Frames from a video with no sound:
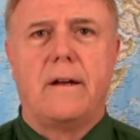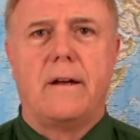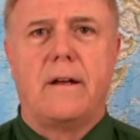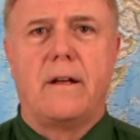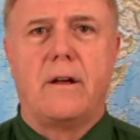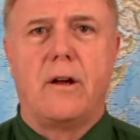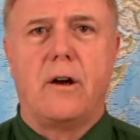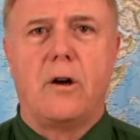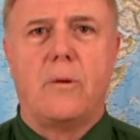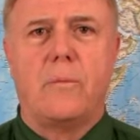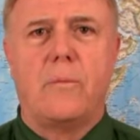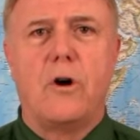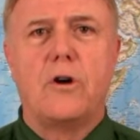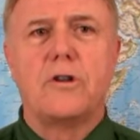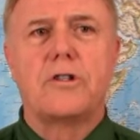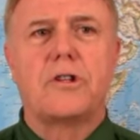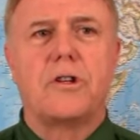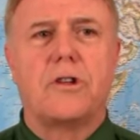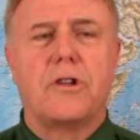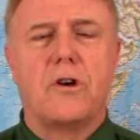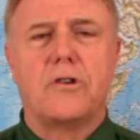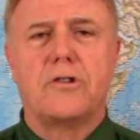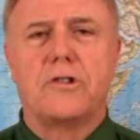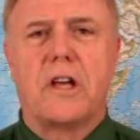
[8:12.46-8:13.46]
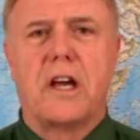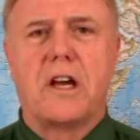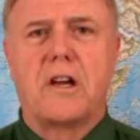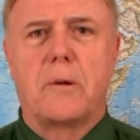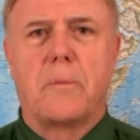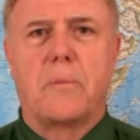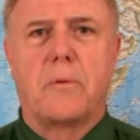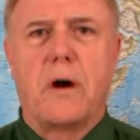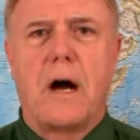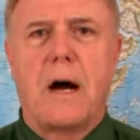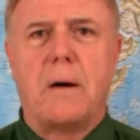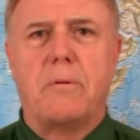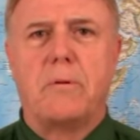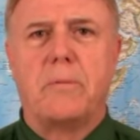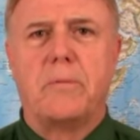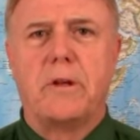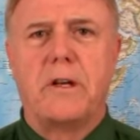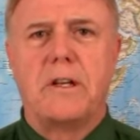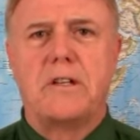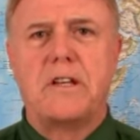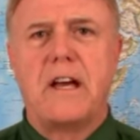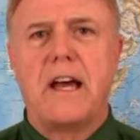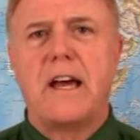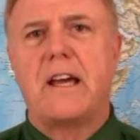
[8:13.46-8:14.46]
You know, most of those they could
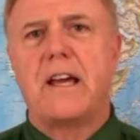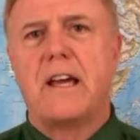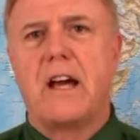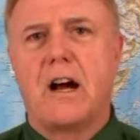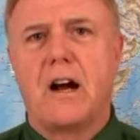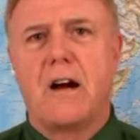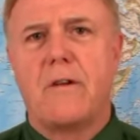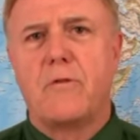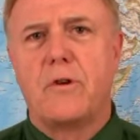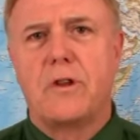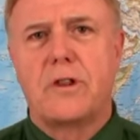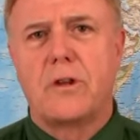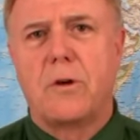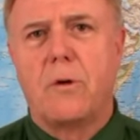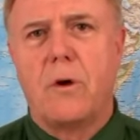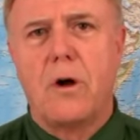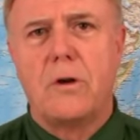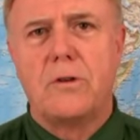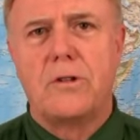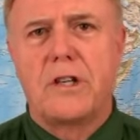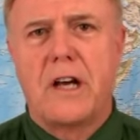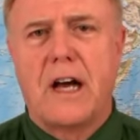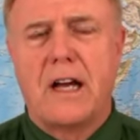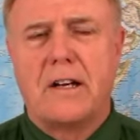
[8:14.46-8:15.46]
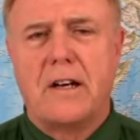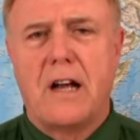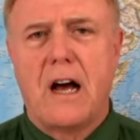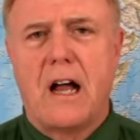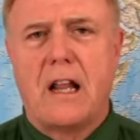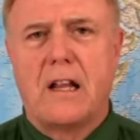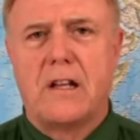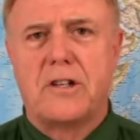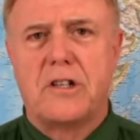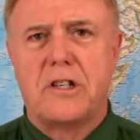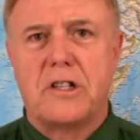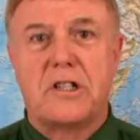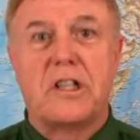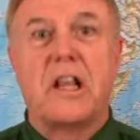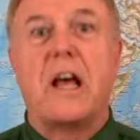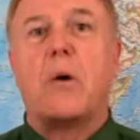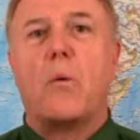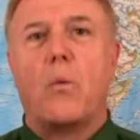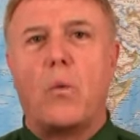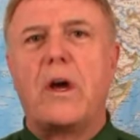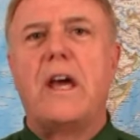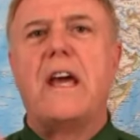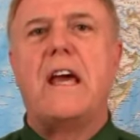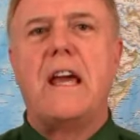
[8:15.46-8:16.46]
probably take care of with their own technologies
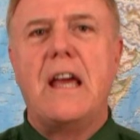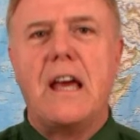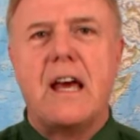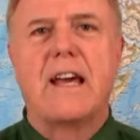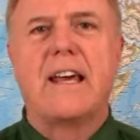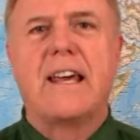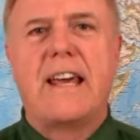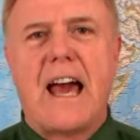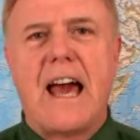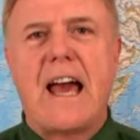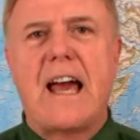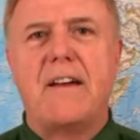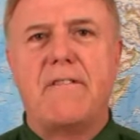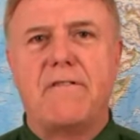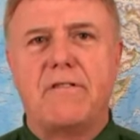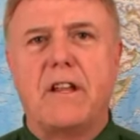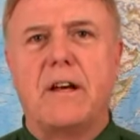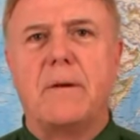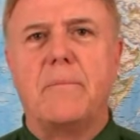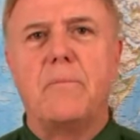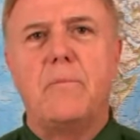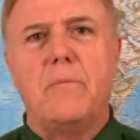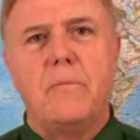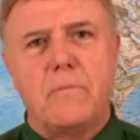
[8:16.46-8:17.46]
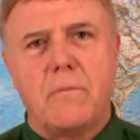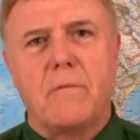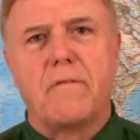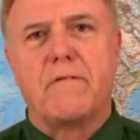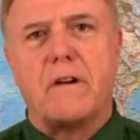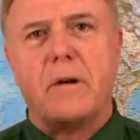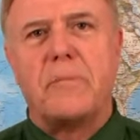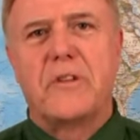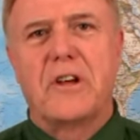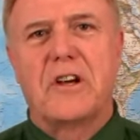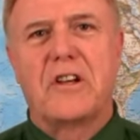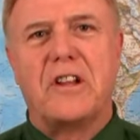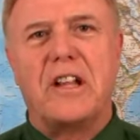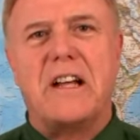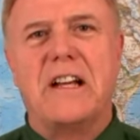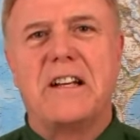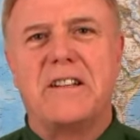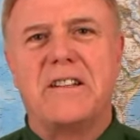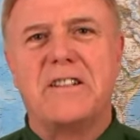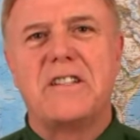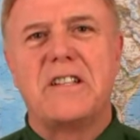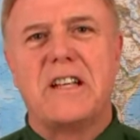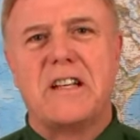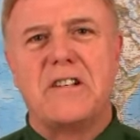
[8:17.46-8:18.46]
that we gave them from the
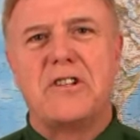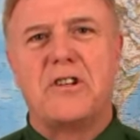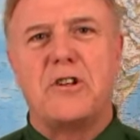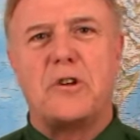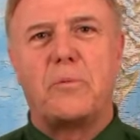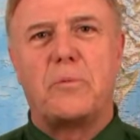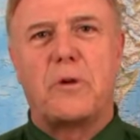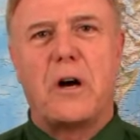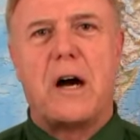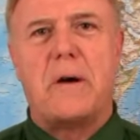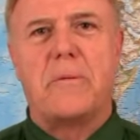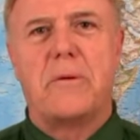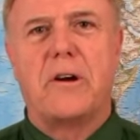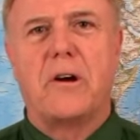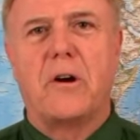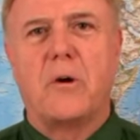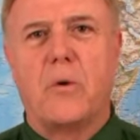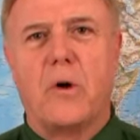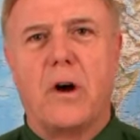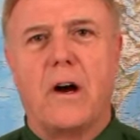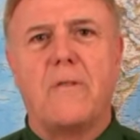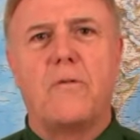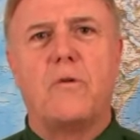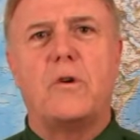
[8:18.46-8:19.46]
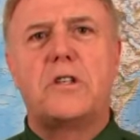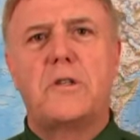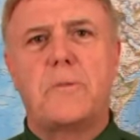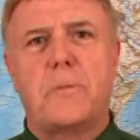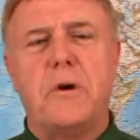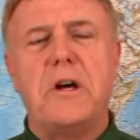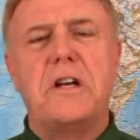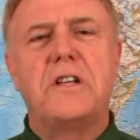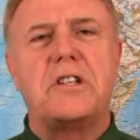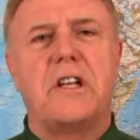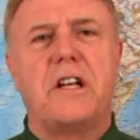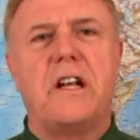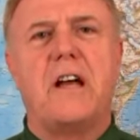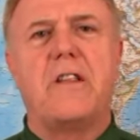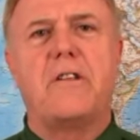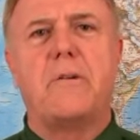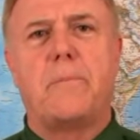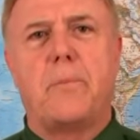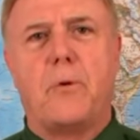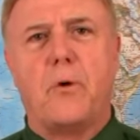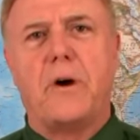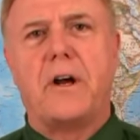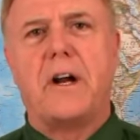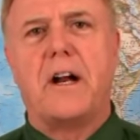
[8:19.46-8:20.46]
Clintons, as you probably are aware of. Which brings another
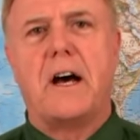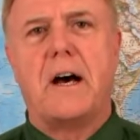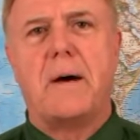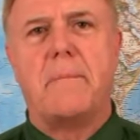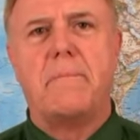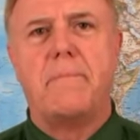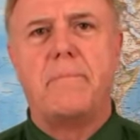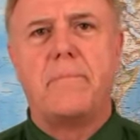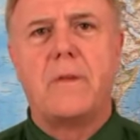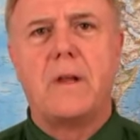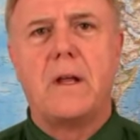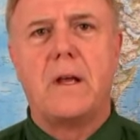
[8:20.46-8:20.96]
point up.